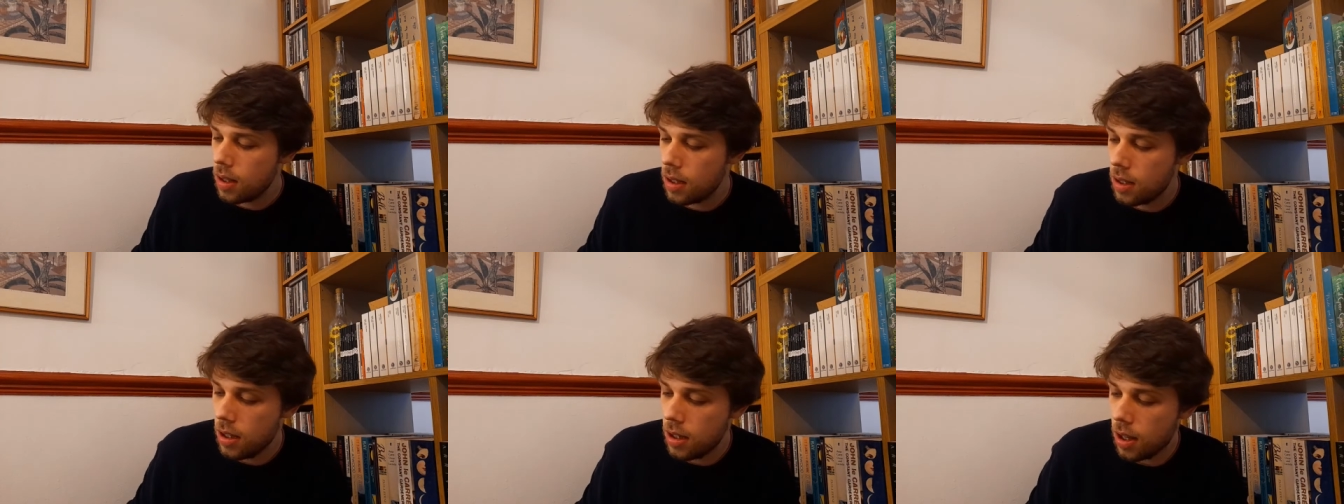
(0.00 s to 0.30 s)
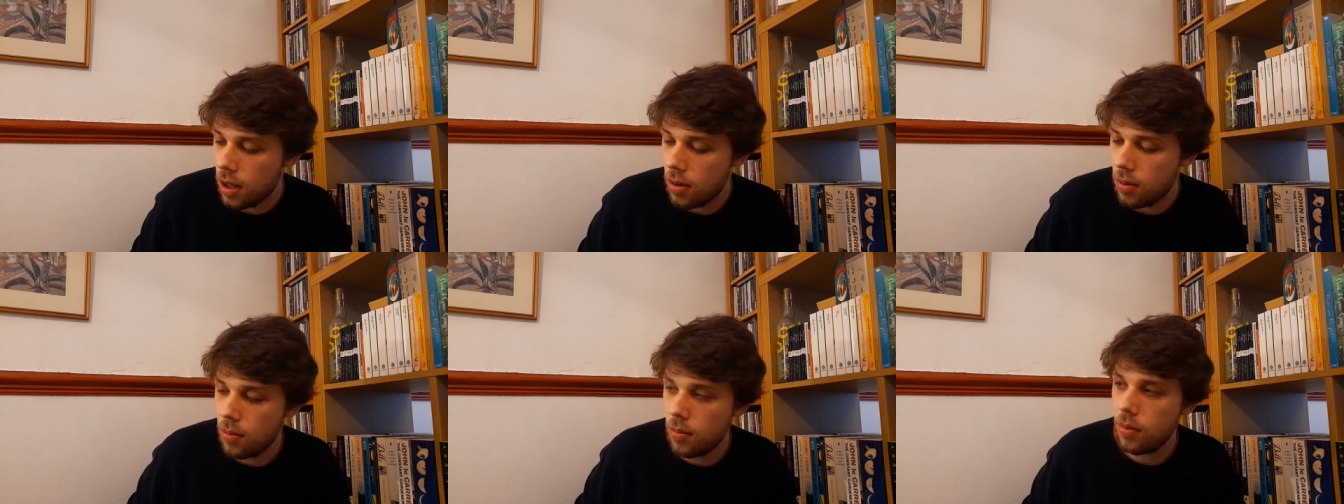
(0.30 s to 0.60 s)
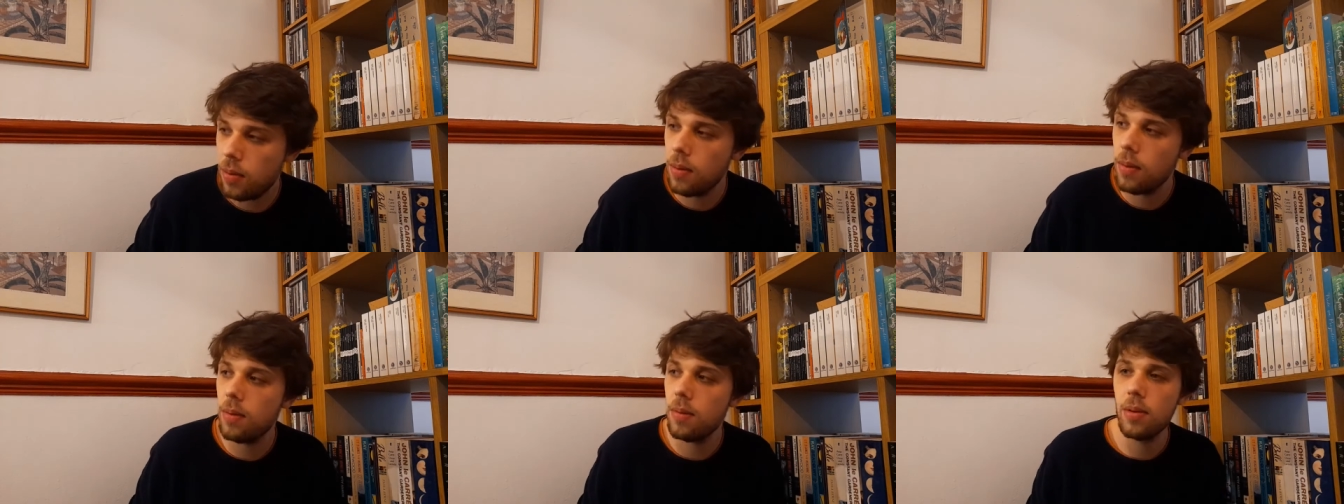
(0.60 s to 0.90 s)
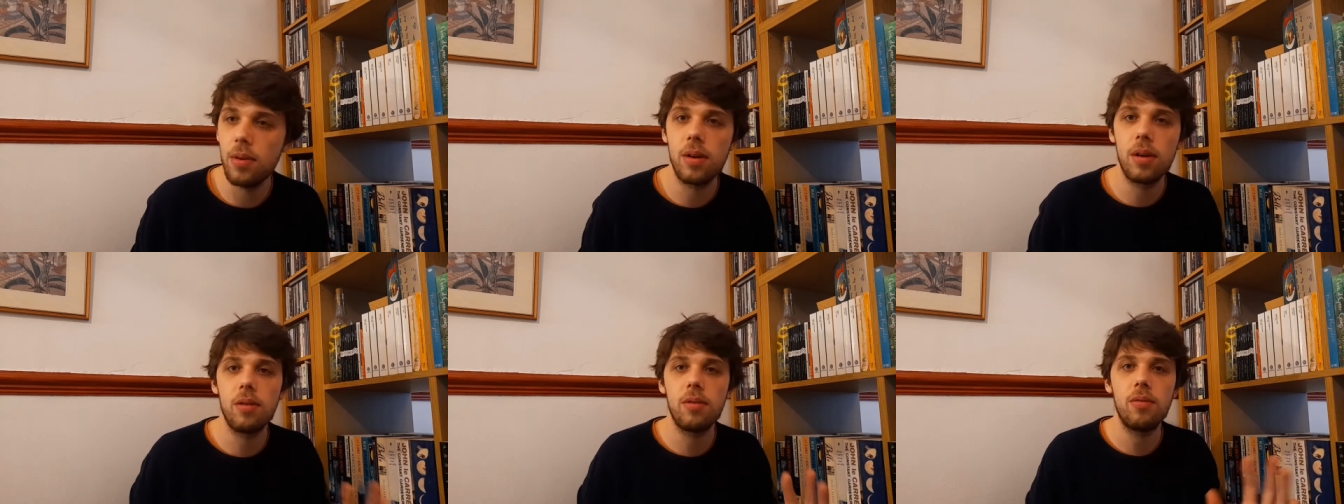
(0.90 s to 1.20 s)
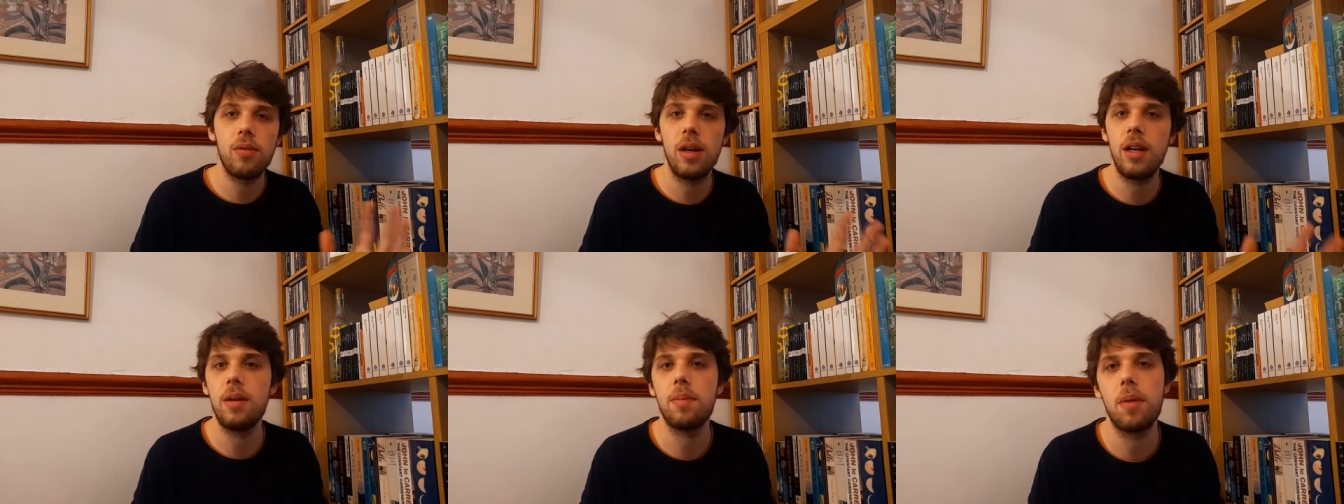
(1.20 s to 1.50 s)
you know,
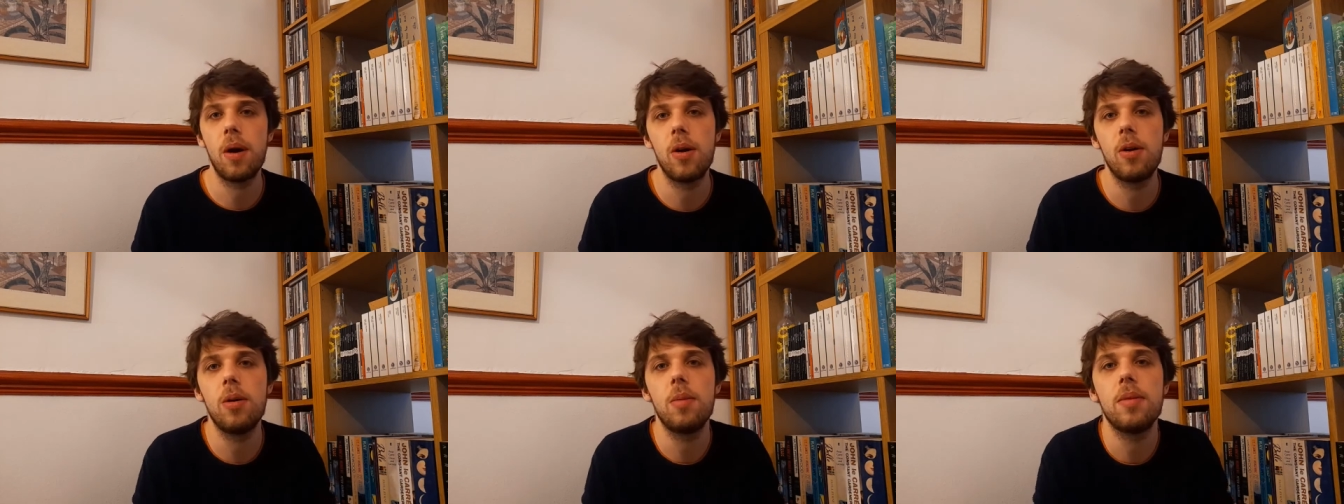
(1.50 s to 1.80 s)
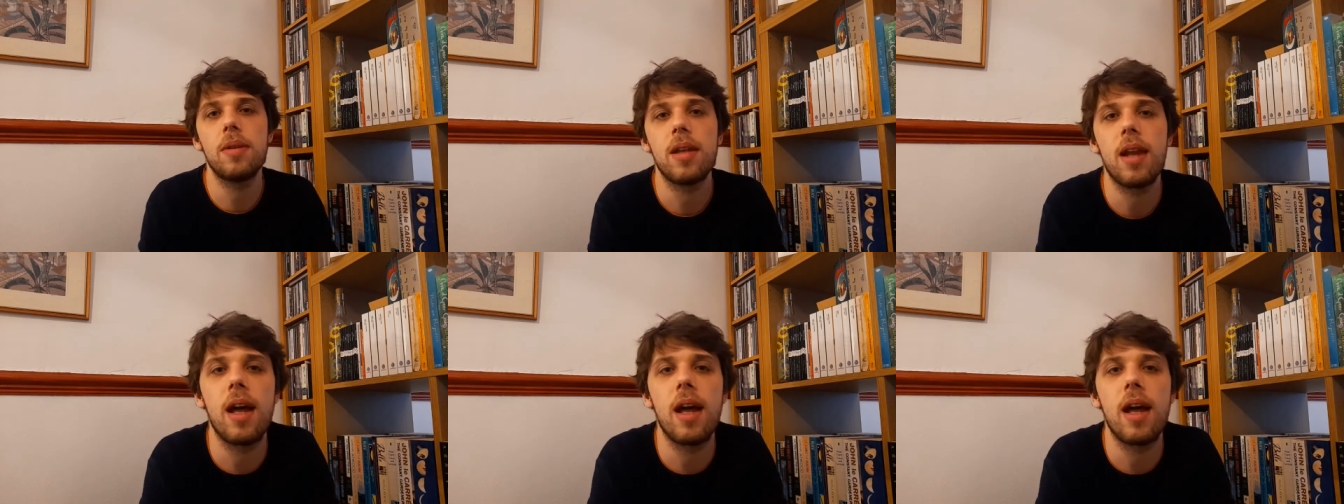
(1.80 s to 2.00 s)
read poems in